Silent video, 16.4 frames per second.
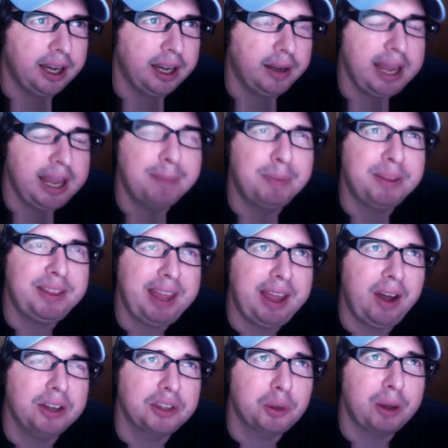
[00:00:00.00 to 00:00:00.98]
Yeah, but they
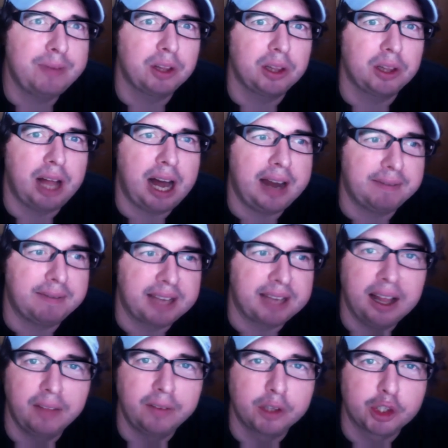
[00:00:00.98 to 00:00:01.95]
also have a lot of
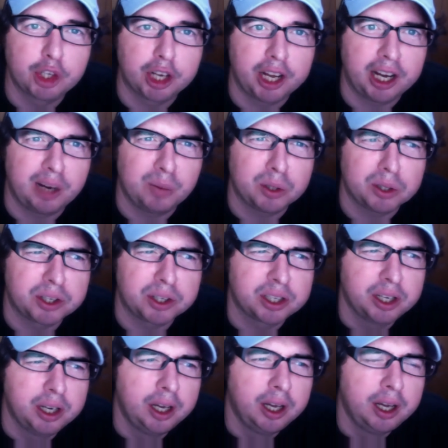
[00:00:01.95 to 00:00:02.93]
television
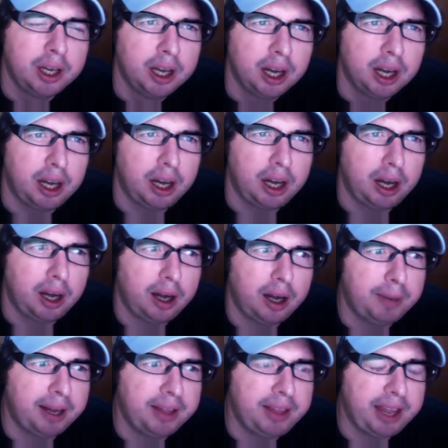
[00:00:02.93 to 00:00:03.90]
hours.
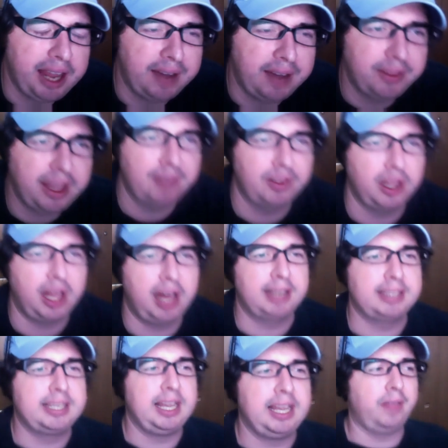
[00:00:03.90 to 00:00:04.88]
They have a lot
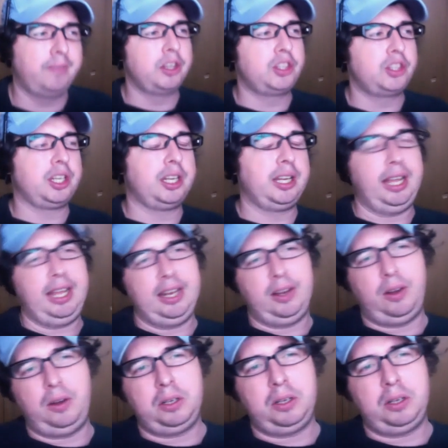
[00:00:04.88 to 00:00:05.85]
of television, and
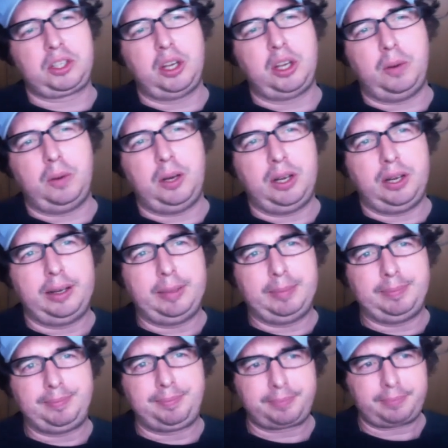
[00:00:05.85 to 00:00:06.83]
also
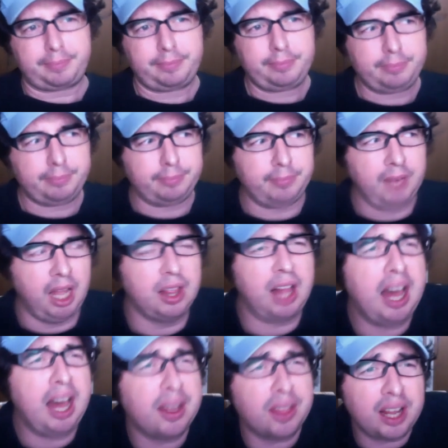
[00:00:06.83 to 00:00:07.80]
a
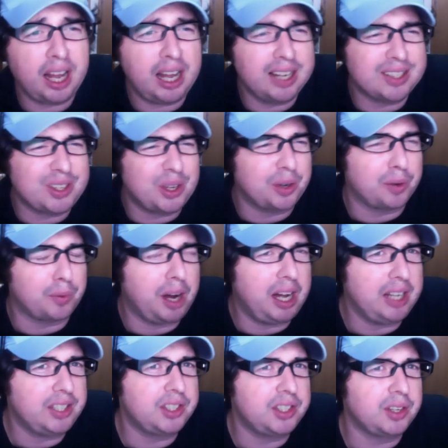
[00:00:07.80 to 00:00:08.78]
lot of the guys on the
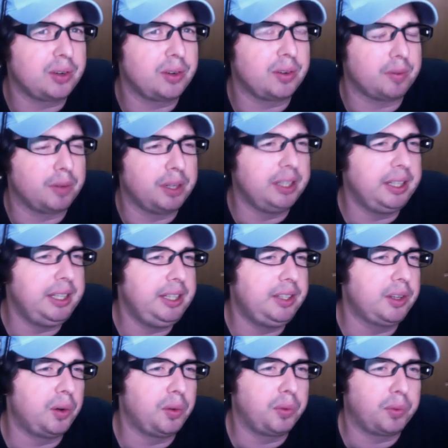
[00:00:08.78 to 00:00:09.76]
roster really
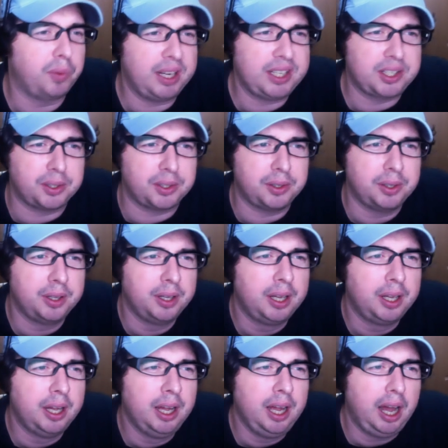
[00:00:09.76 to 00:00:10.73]
don't wrestle.
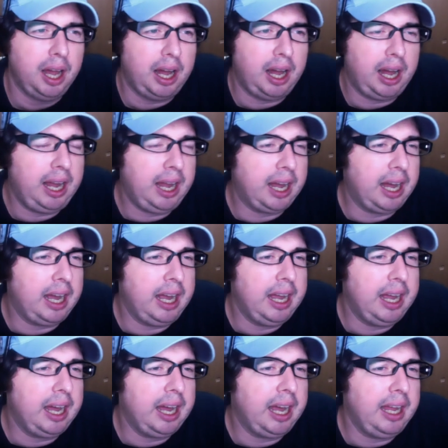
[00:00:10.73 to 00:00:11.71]

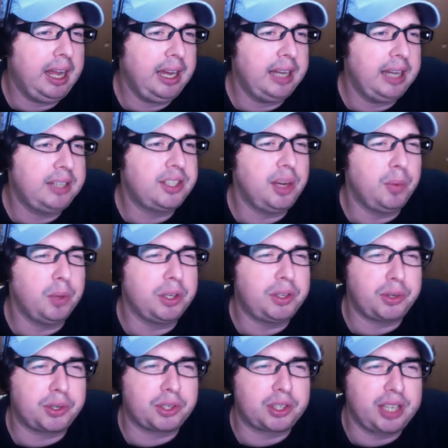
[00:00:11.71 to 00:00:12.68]
I see what
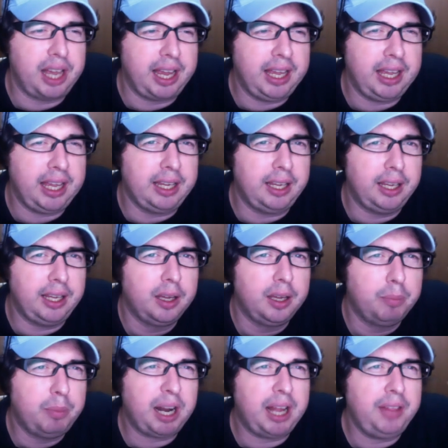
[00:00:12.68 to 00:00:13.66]
you're saying,
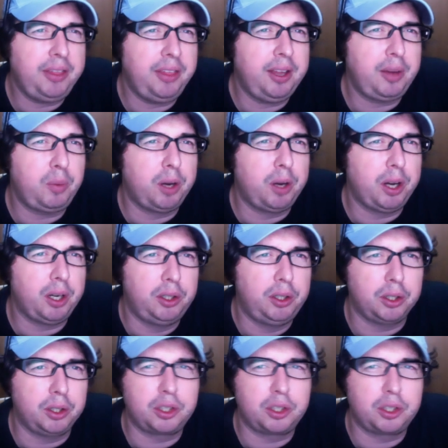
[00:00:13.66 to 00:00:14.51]
but I think with a good